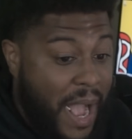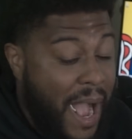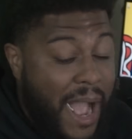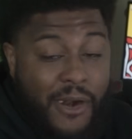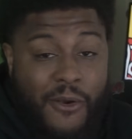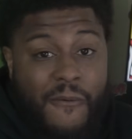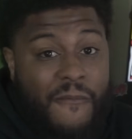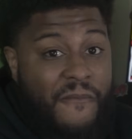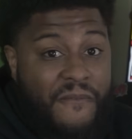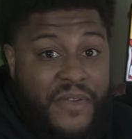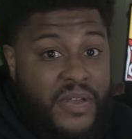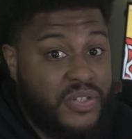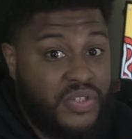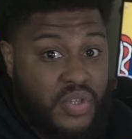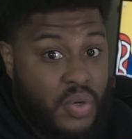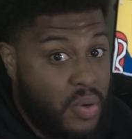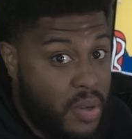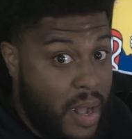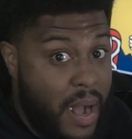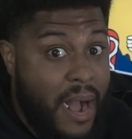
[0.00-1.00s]
I don't feel
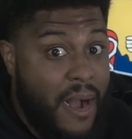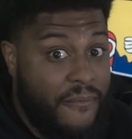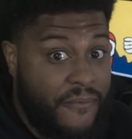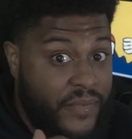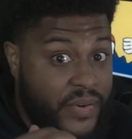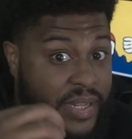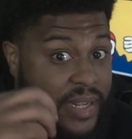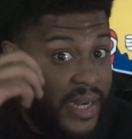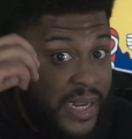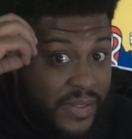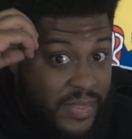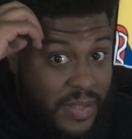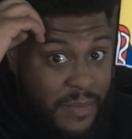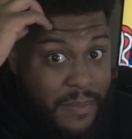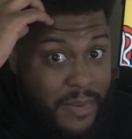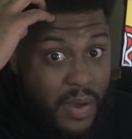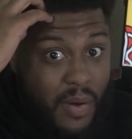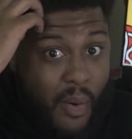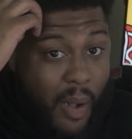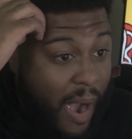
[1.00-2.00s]
so confident in the
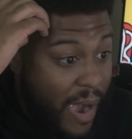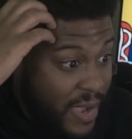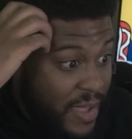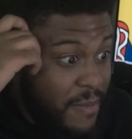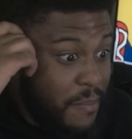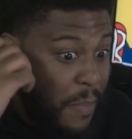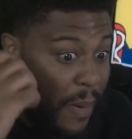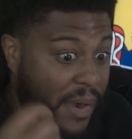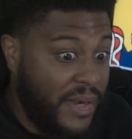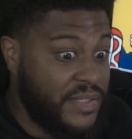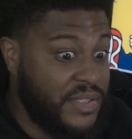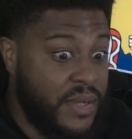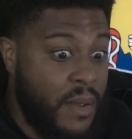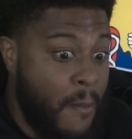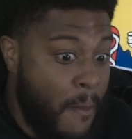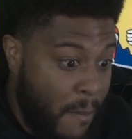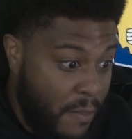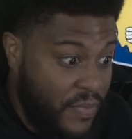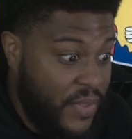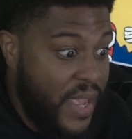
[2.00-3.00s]
Milwaukee Bucks
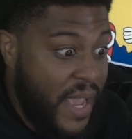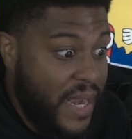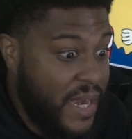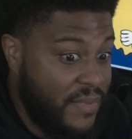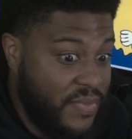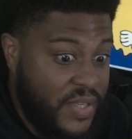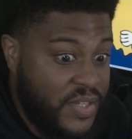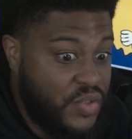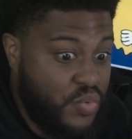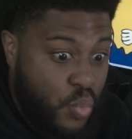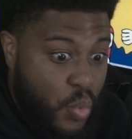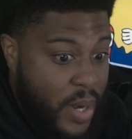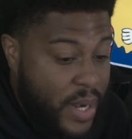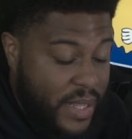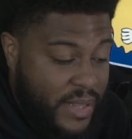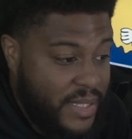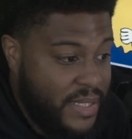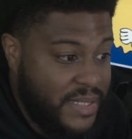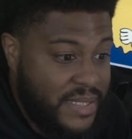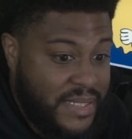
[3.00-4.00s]
getting this win
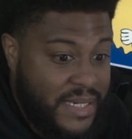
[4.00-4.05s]
in this